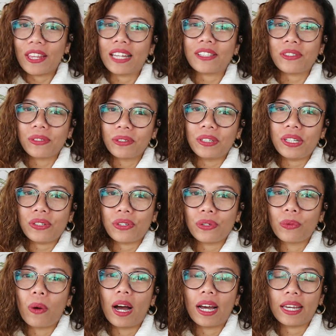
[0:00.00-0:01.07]
That's the
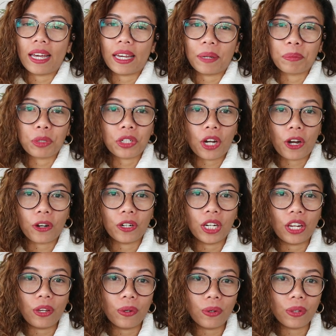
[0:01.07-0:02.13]
reason why I am
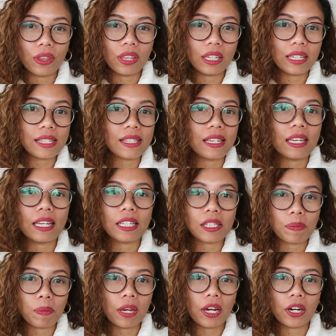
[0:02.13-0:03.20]
sharing you this
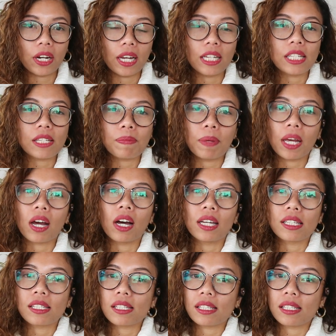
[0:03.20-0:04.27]
experience
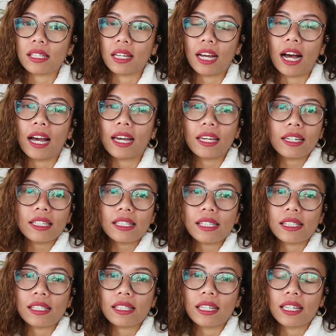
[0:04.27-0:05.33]
because
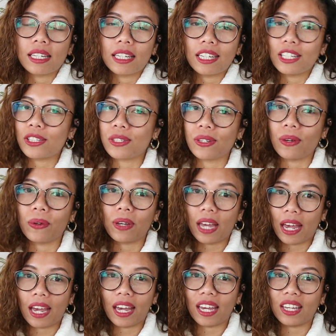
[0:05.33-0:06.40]
guys, it's
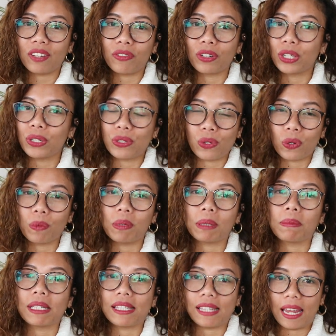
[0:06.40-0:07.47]
okay for you to
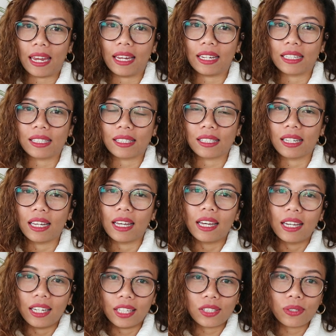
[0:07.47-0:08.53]
commit mistakes.
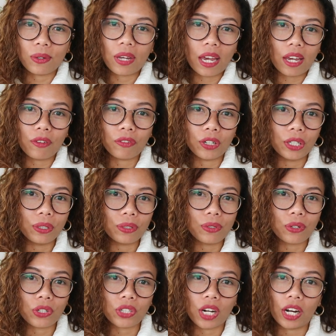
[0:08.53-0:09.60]
It's okay for you
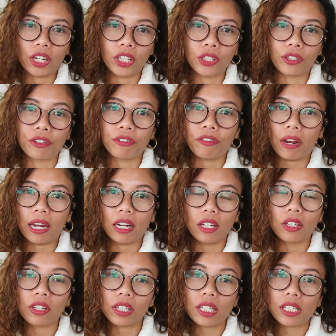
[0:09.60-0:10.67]
to share your
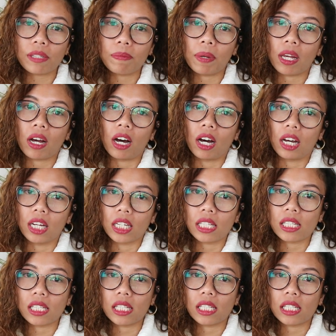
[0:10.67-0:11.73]
failures
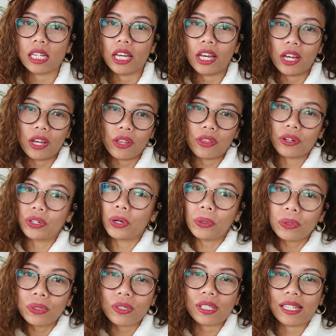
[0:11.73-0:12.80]
because the
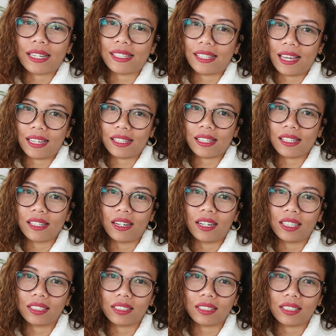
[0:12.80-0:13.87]
road to success is
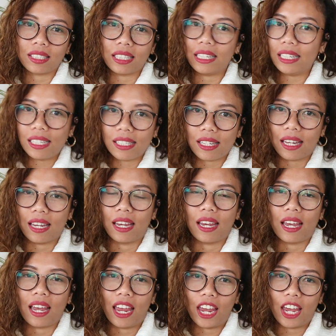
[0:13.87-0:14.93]
not
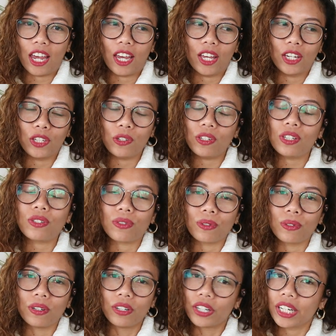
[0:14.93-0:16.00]
easy and you need
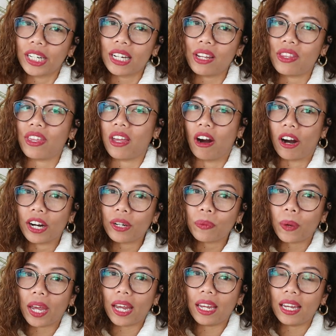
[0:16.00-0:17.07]
to learn the
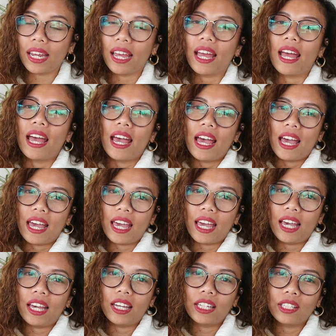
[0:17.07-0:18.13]
hard way
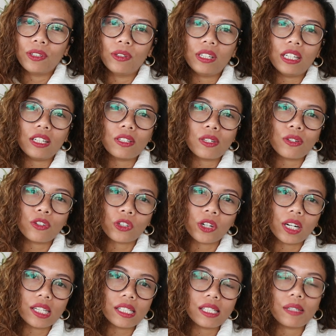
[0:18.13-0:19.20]
and you need to
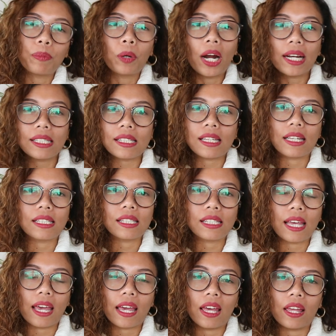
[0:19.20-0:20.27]
trust the
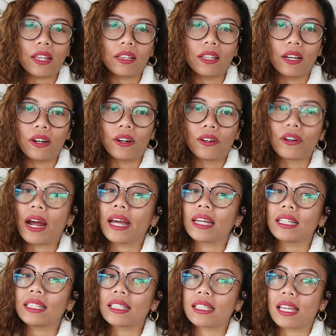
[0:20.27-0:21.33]
process and
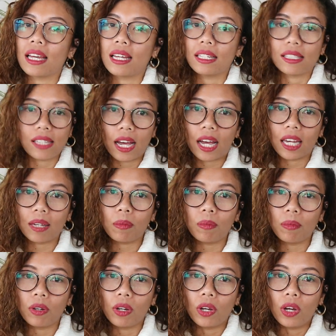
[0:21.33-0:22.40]
right time